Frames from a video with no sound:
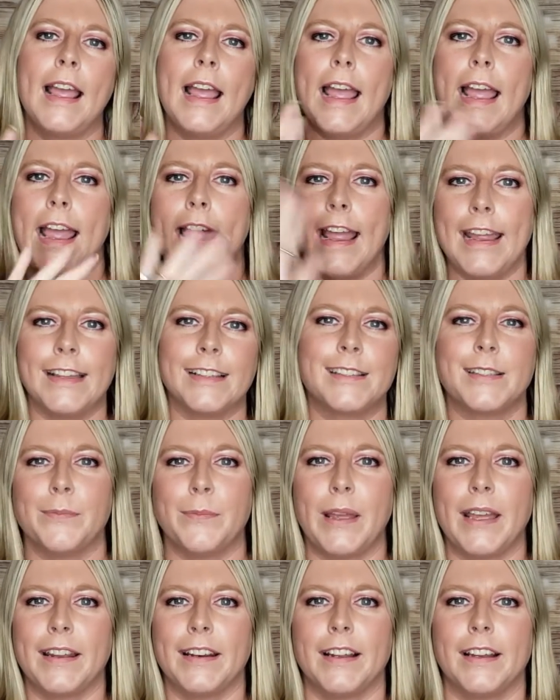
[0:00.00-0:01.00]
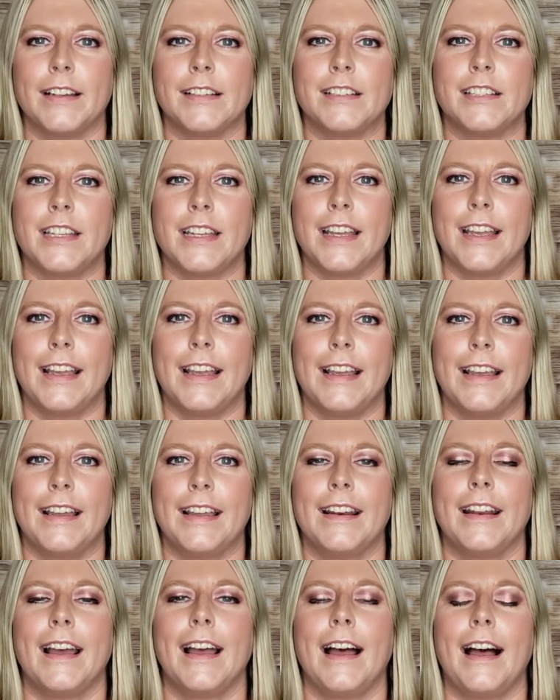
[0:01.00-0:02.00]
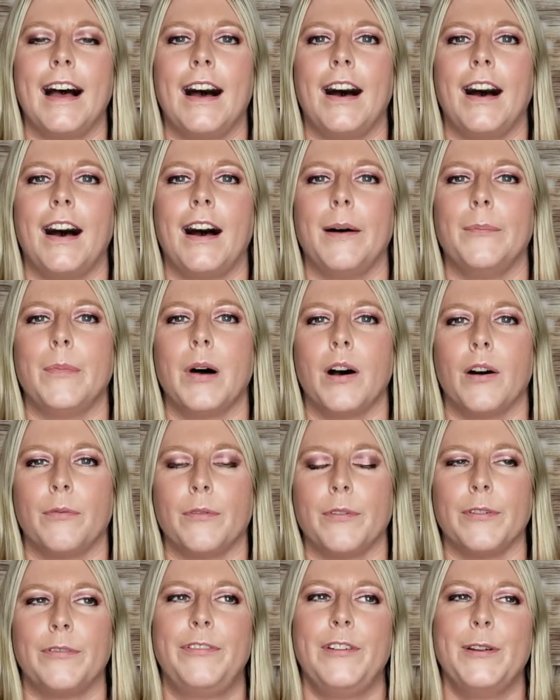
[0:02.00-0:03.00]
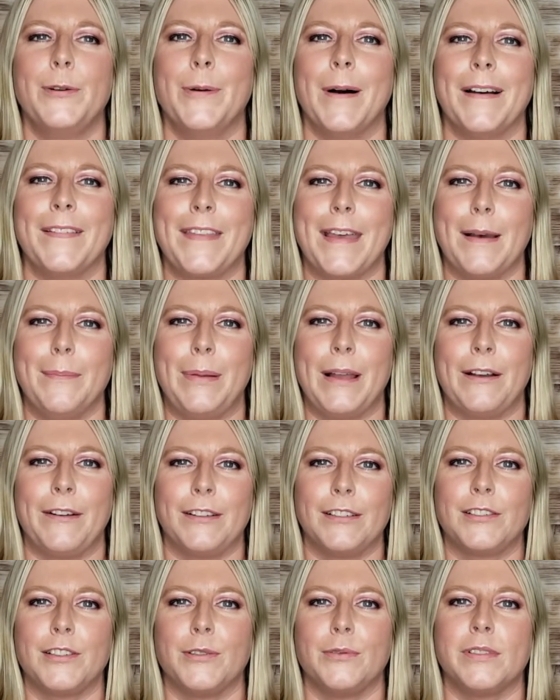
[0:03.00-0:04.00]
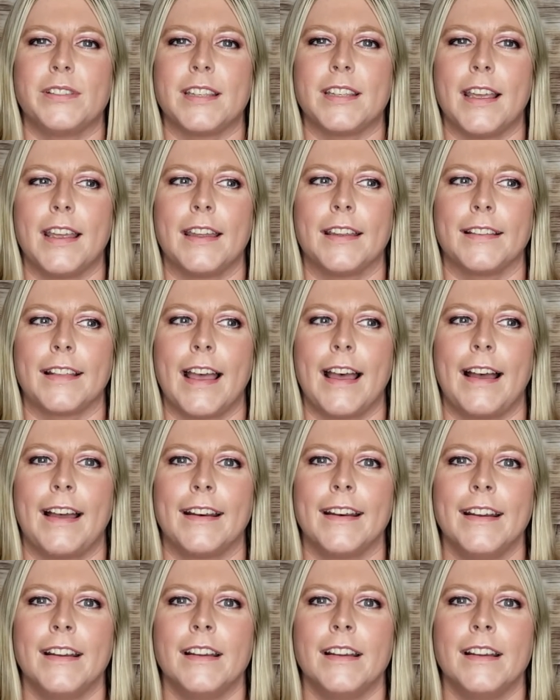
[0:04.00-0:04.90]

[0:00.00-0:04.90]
It's Amanda did a review on that palette too, saying that